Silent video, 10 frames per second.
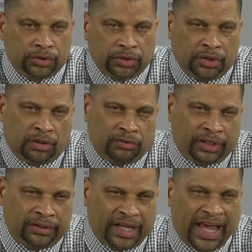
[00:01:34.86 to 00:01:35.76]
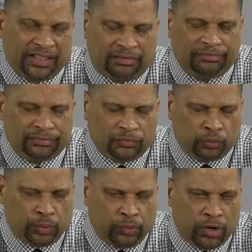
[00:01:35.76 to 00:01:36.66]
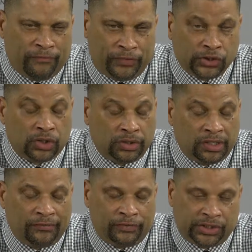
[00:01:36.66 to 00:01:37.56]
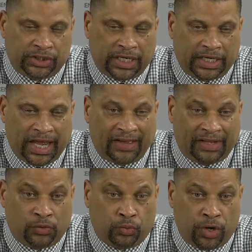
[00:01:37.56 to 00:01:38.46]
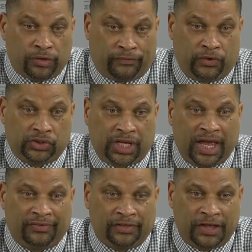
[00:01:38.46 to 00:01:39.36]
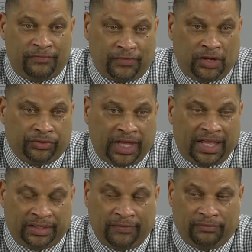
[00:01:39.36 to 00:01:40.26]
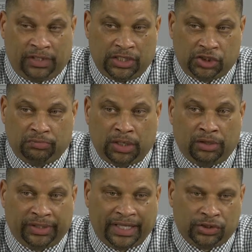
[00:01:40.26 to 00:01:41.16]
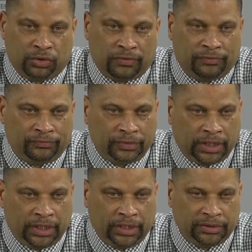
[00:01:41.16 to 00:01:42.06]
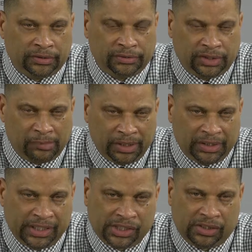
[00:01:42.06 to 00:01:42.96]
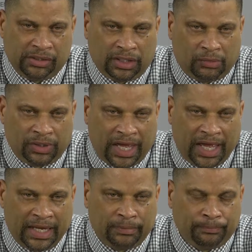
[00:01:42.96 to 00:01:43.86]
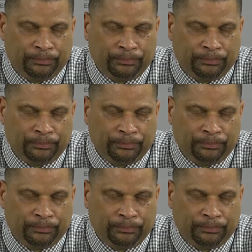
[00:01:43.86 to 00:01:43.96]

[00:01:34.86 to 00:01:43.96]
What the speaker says: you know, not, we weren't physical enough in the second half like we were in the first half. And they felt that. They smelled that sort of timidness that we had.